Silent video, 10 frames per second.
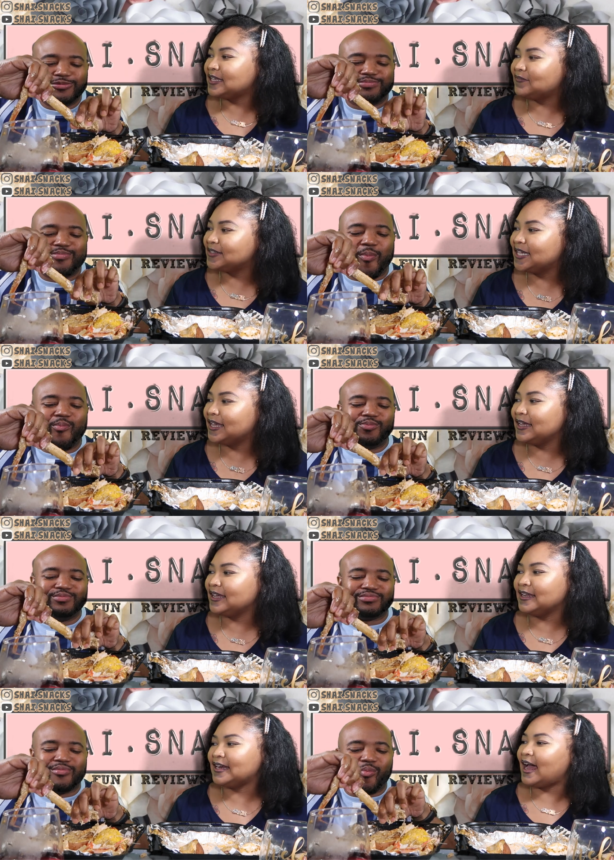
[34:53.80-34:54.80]

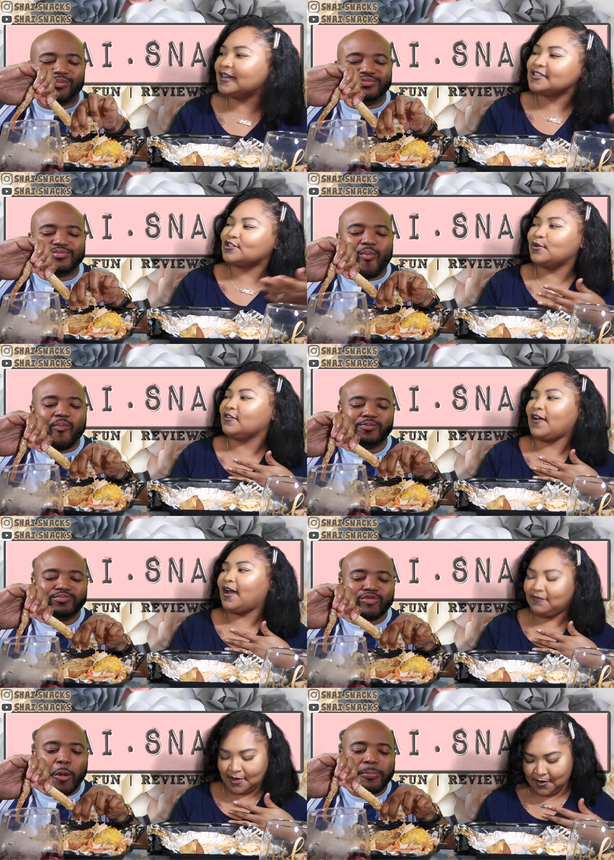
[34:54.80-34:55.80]
Speaker 1: 17, not us
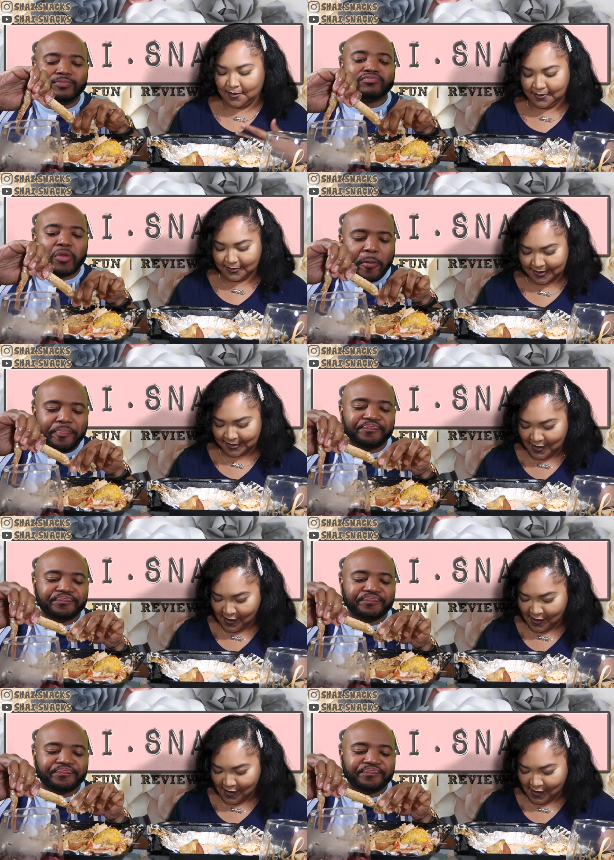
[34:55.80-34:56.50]
25 year olds.